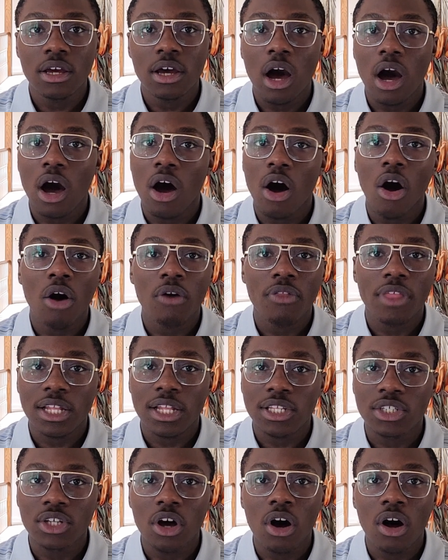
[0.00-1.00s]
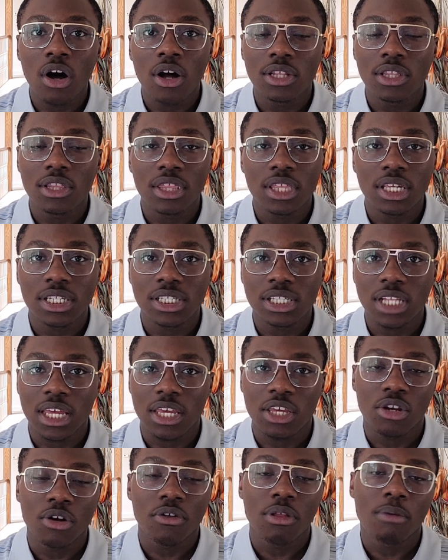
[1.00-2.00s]
All that's gone. Things like,
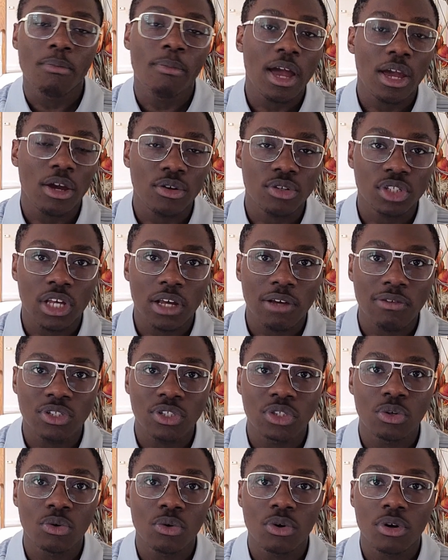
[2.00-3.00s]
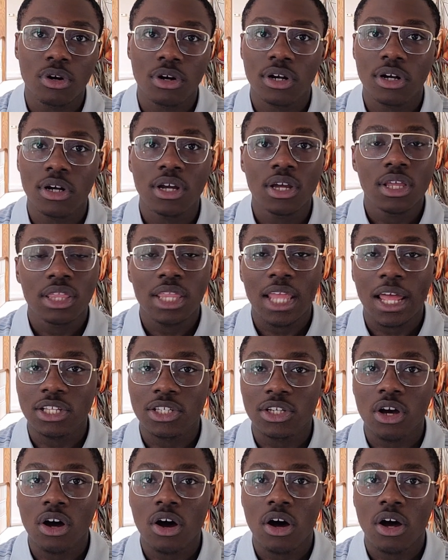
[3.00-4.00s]
the Microsoft Store, that's
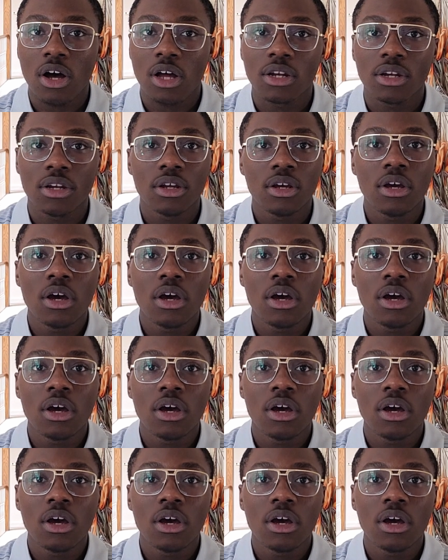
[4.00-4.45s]
gone.